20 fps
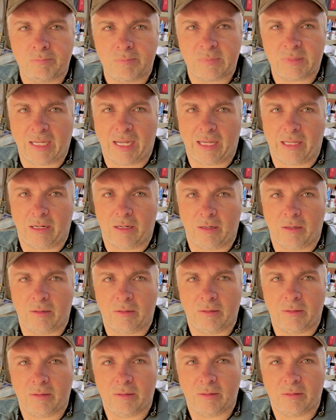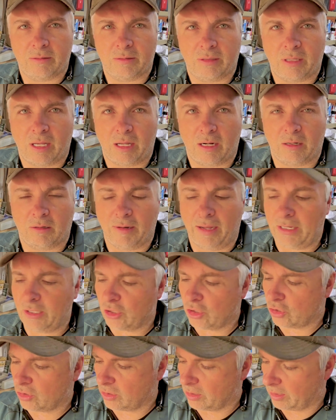got our
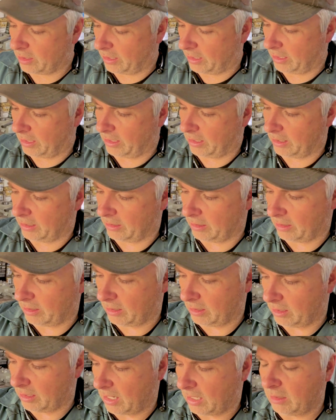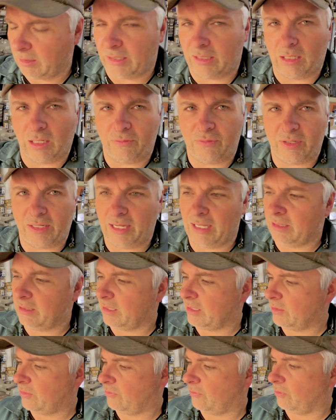wrench, and oddly enough, he got
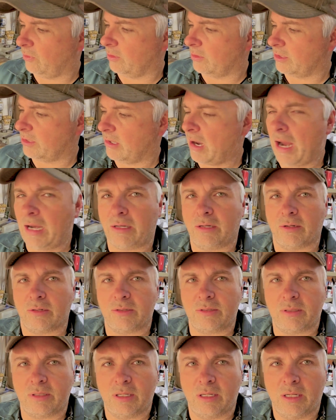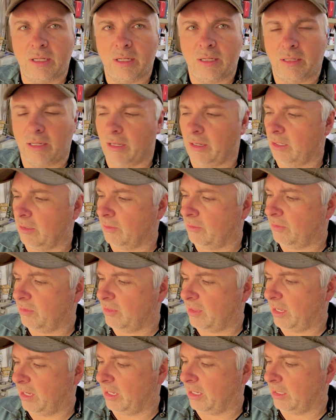these for his tractors. Now you're
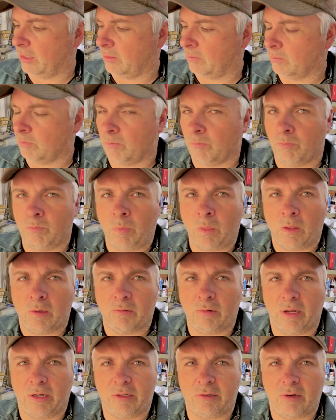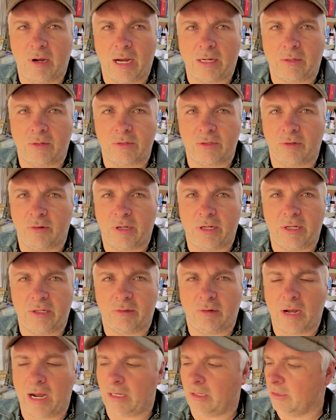thinking, red tractors, green
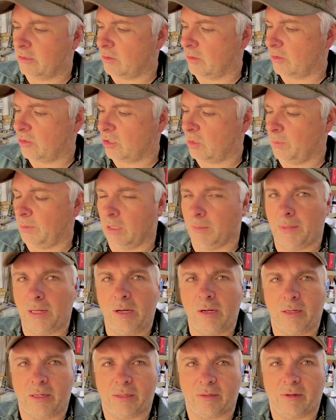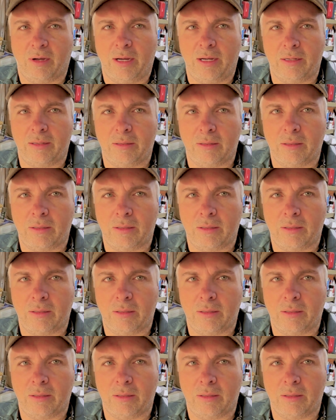tractors, those should be American, right?